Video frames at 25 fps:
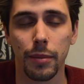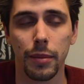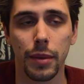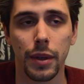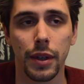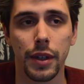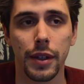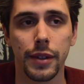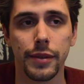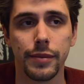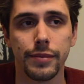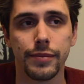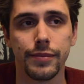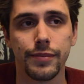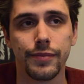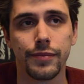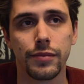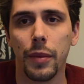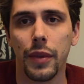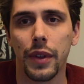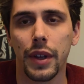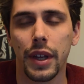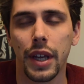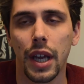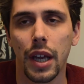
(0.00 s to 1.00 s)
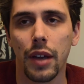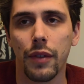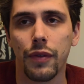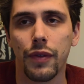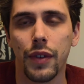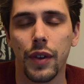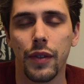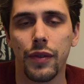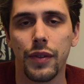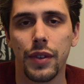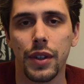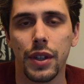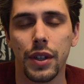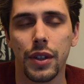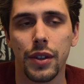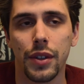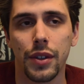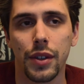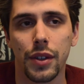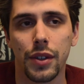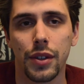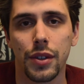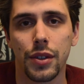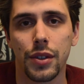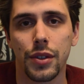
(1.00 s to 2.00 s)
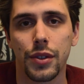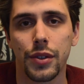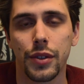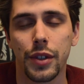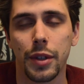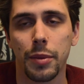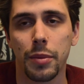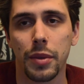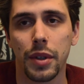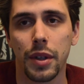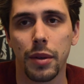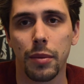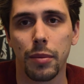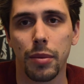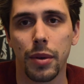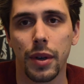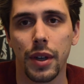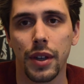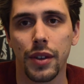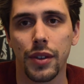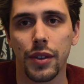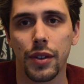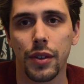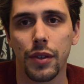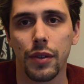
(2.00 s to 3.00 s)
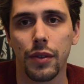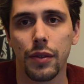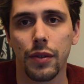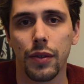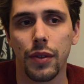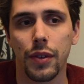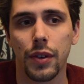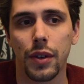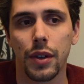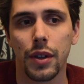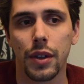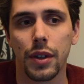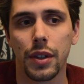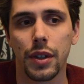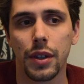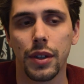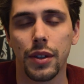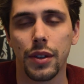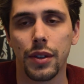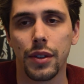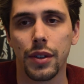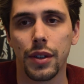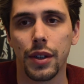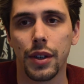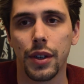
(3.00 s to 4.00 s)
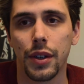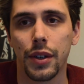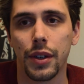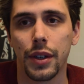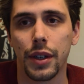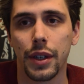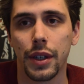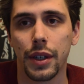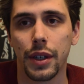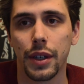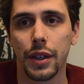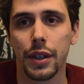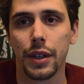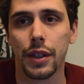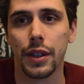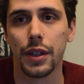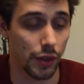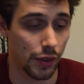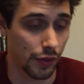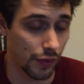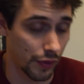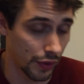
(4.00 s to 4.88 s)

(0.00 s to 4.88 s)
But the 850 is extremely impressive considering it's